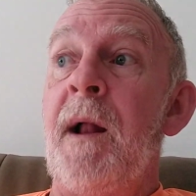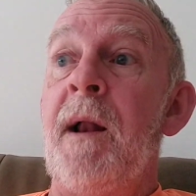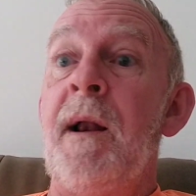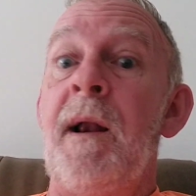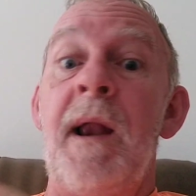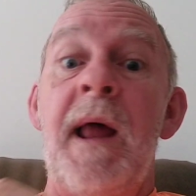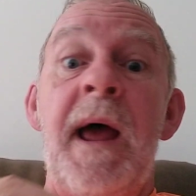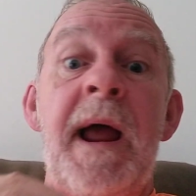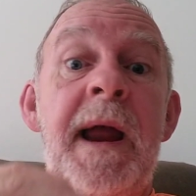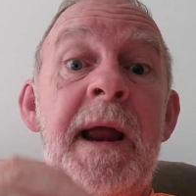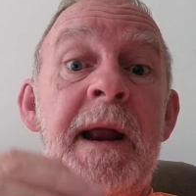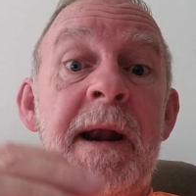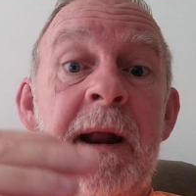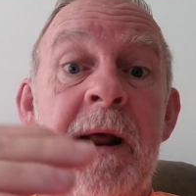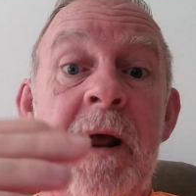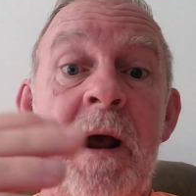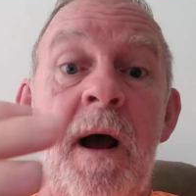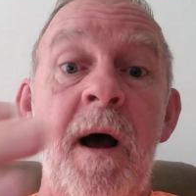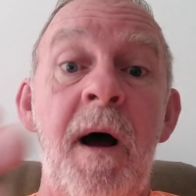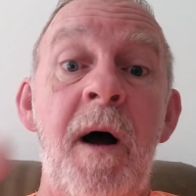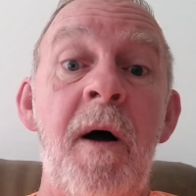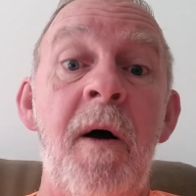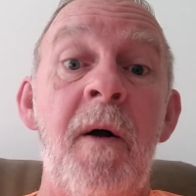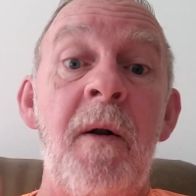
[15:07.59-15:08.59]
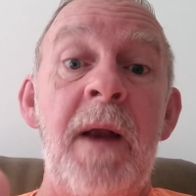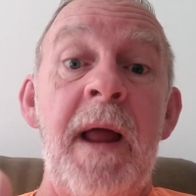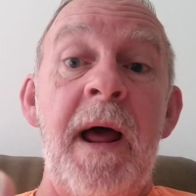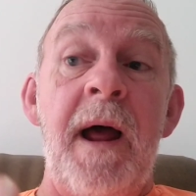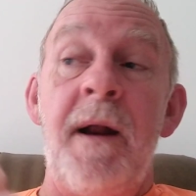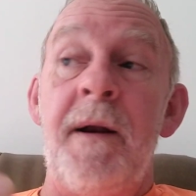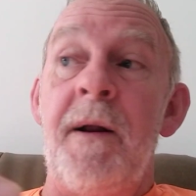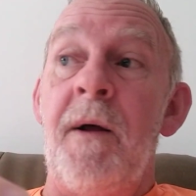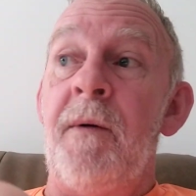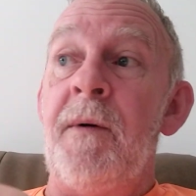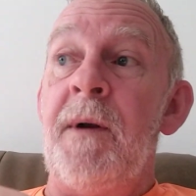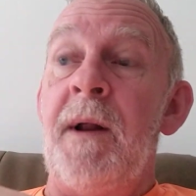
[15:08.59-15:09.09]
laying it all
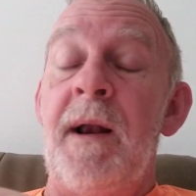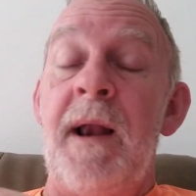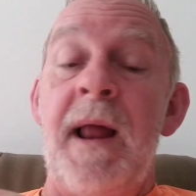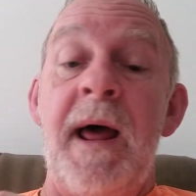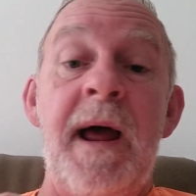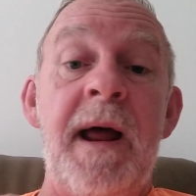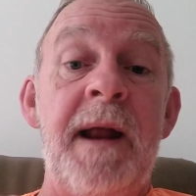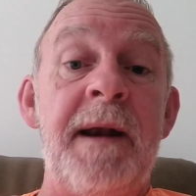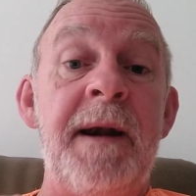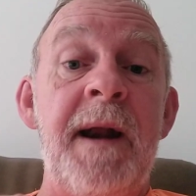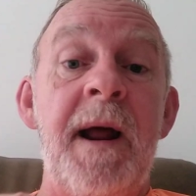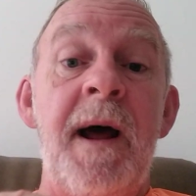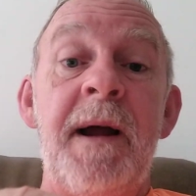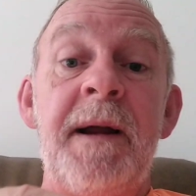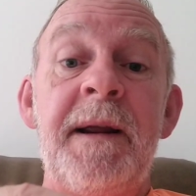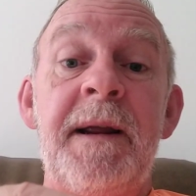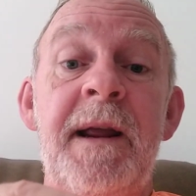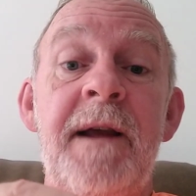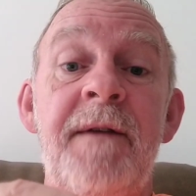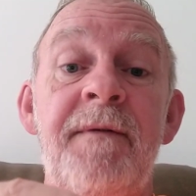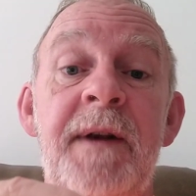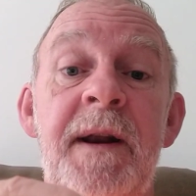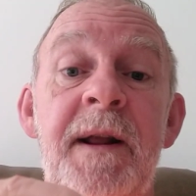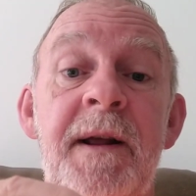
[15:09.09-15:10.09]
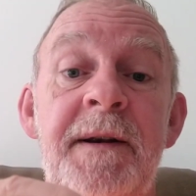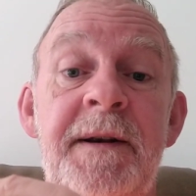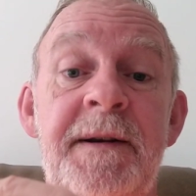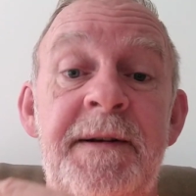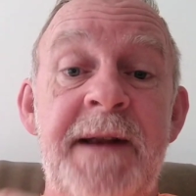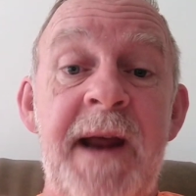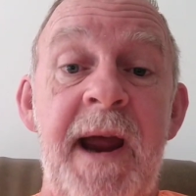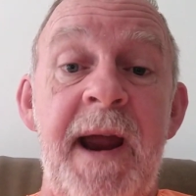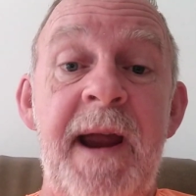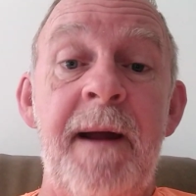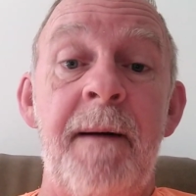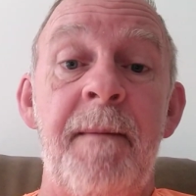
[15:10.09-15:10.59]
out on the line, not giving a
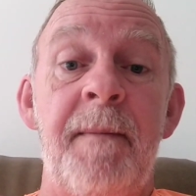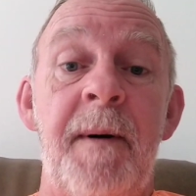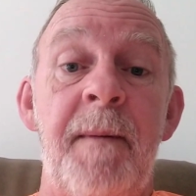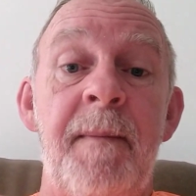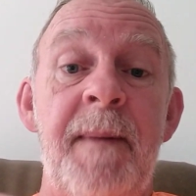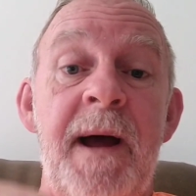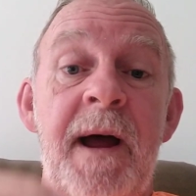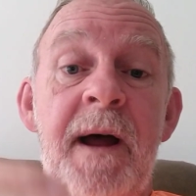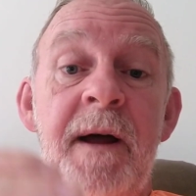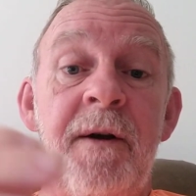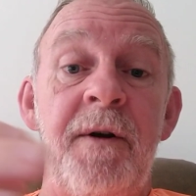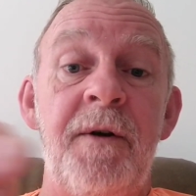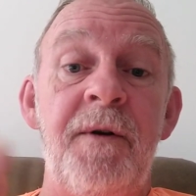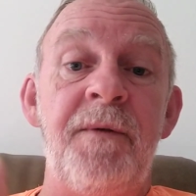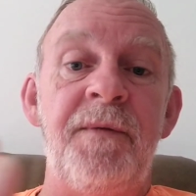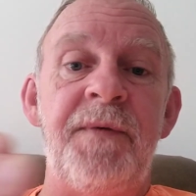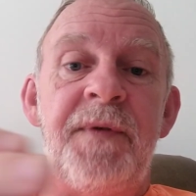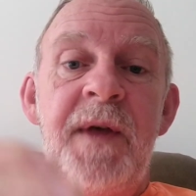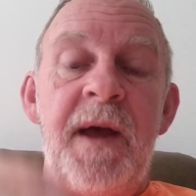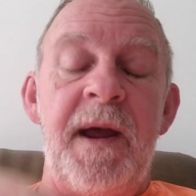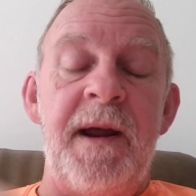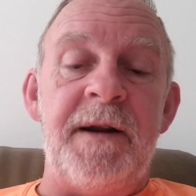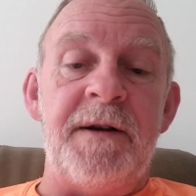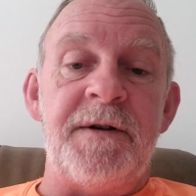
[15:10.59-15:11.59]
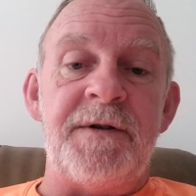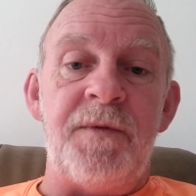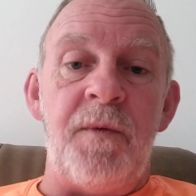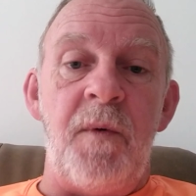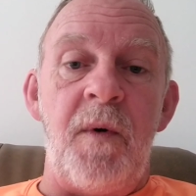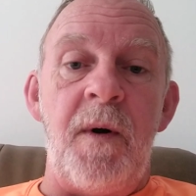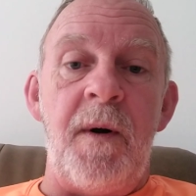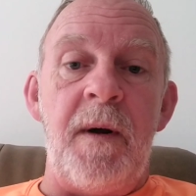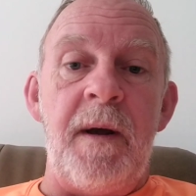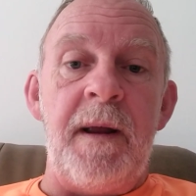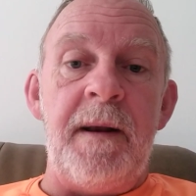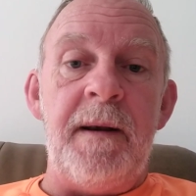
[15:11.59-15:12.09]
damn about who thinks
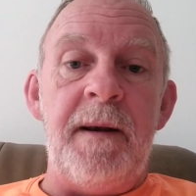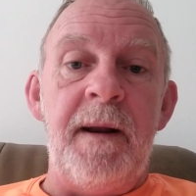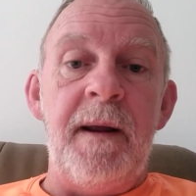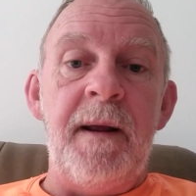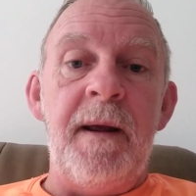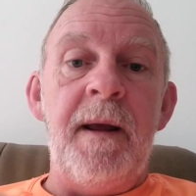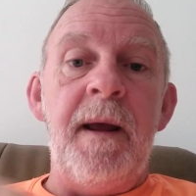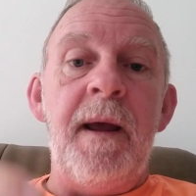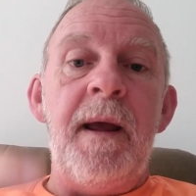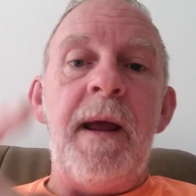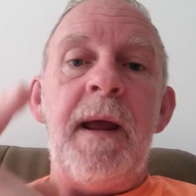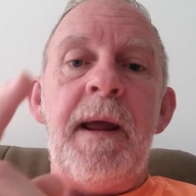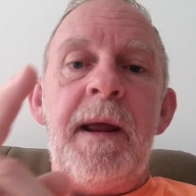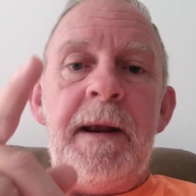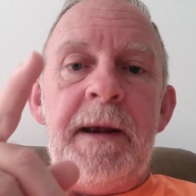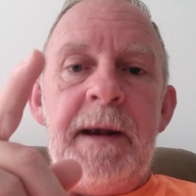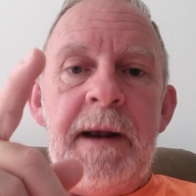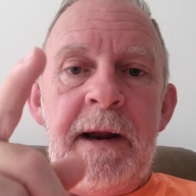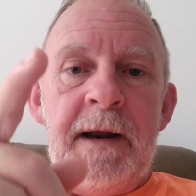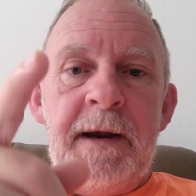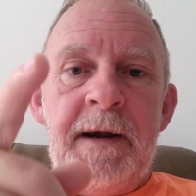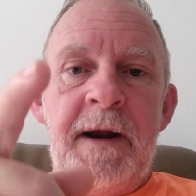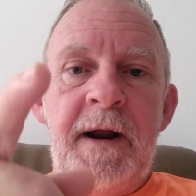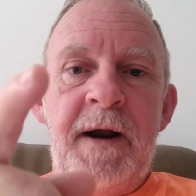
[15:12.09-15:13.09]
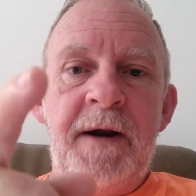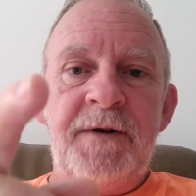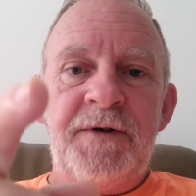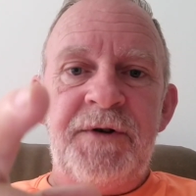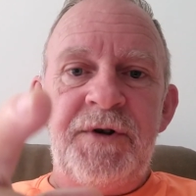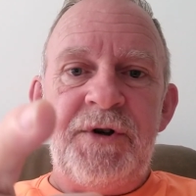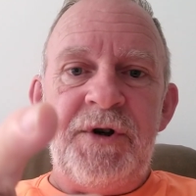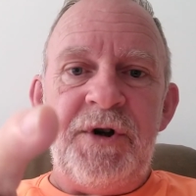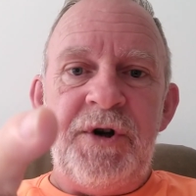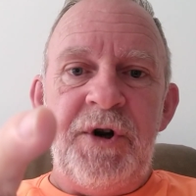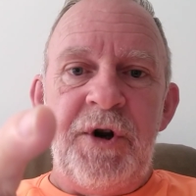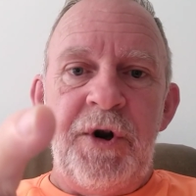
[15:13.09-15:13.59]
what. And then
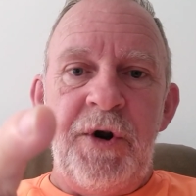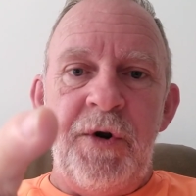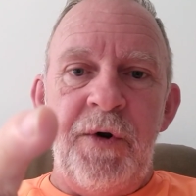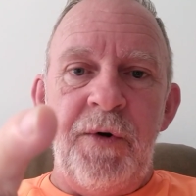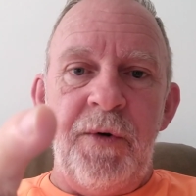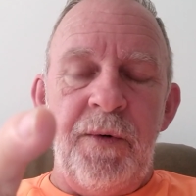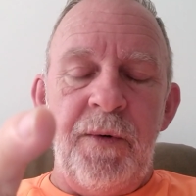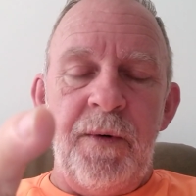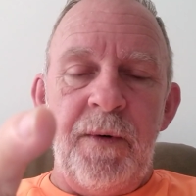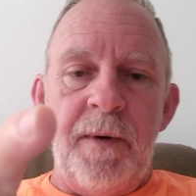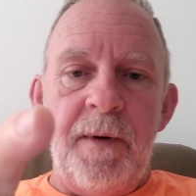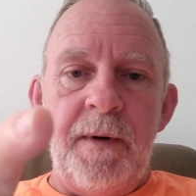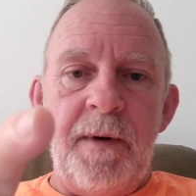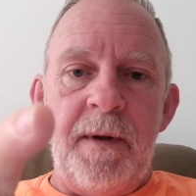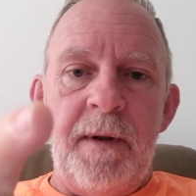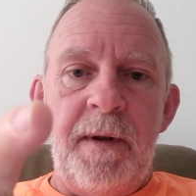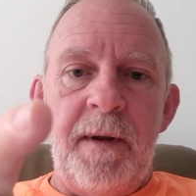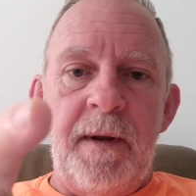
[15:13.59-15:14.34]
there's you.